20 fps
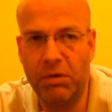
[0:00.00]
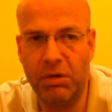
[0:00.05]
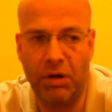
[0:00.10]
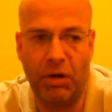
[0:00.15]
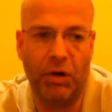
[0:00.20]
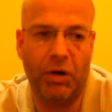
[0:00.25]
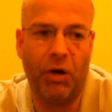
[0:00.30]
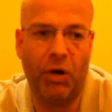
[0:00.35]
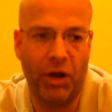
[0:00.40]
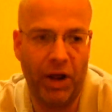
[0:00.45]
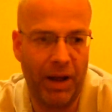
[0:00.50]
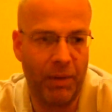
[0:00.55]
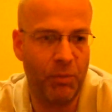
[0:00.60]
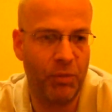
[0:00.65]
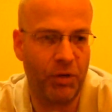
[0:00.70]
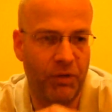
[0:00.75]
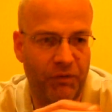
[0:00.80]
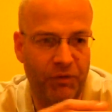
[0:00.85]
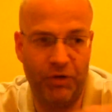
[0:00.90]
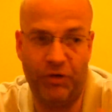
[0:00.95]
like I am
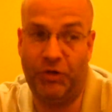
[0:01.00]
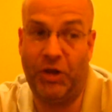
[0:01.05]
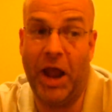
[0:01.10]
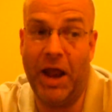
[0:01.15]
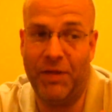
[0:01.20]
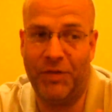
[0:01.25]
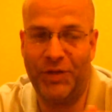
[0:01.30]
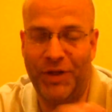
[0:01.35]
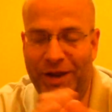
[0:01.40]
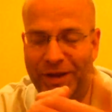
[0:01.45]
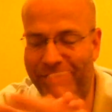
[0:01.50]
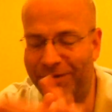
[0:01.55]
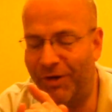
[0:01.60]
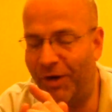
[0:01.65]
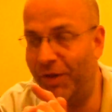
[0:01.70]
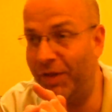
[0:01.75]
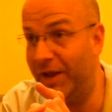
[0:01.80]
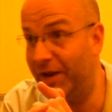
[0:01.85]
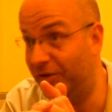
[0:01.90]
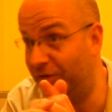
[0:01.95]
when I first get things
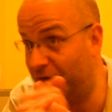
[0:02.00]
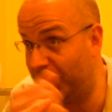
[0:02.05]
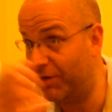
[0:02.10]
like this,